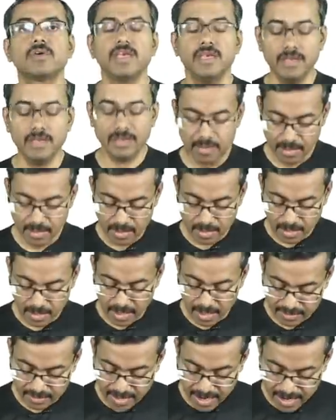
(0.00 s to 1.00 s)
okay?
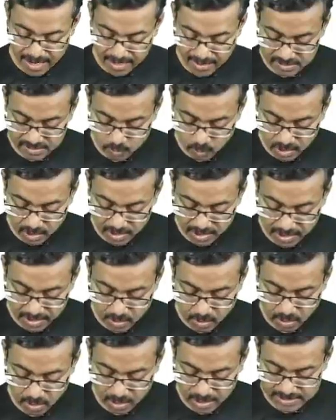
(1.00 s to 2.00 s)
And that is what I
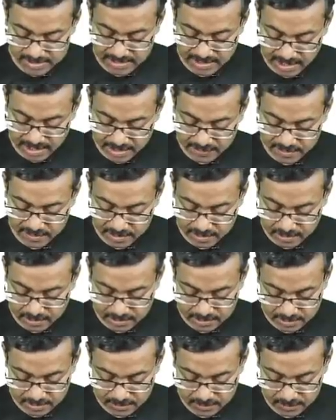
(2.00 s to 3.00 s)
call as life
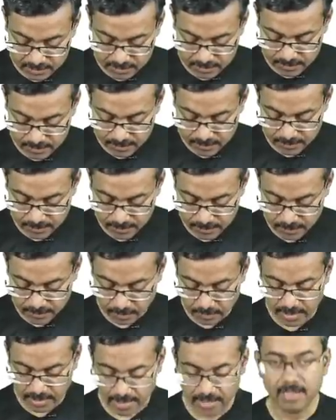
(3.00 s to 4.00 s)
skills,
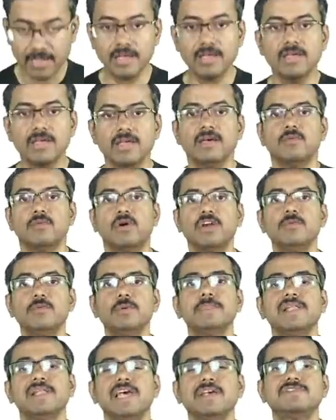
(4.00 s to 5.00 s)
okay? What do
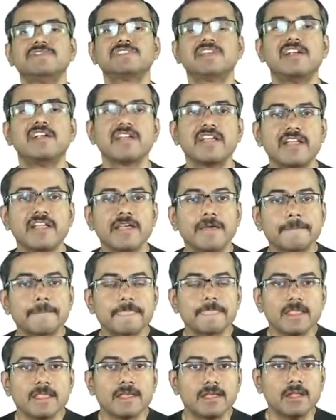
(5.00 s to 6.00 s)
you mean by life skill training?
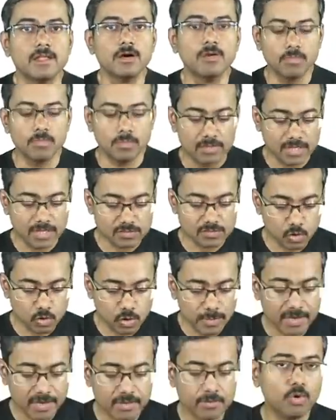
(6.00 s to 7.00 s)
Now, there's
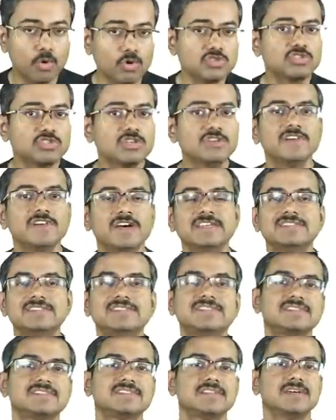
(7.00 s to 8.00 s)
so many, most of
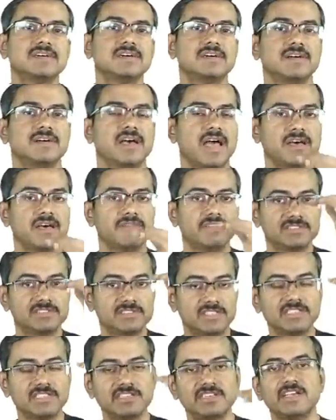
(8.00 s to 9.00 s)
us uh, have a
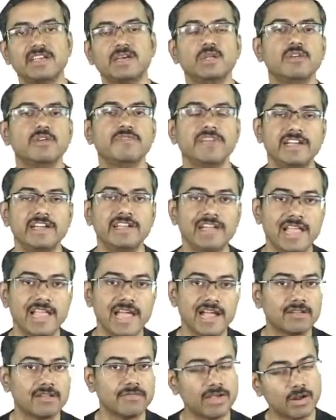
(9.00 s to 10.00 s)
certain degree of
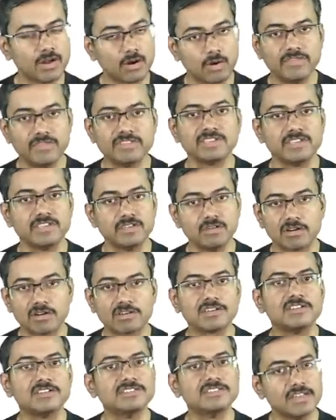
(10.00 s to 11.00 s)
intellect. We are obviously
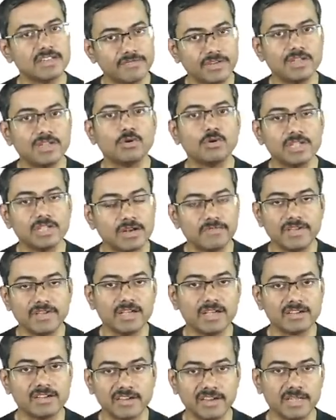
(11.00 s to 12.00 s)
doctors and we know that
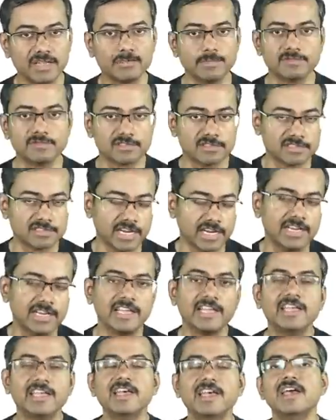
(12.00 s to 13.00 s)
we are the cream of
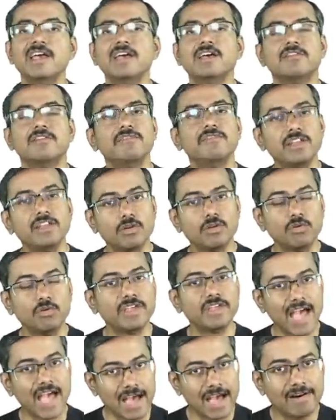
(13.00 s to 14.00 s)
society. We know
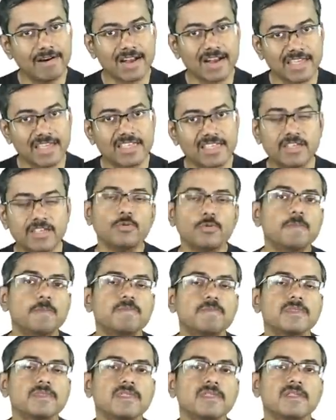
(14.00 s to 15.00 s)
we have our I Q.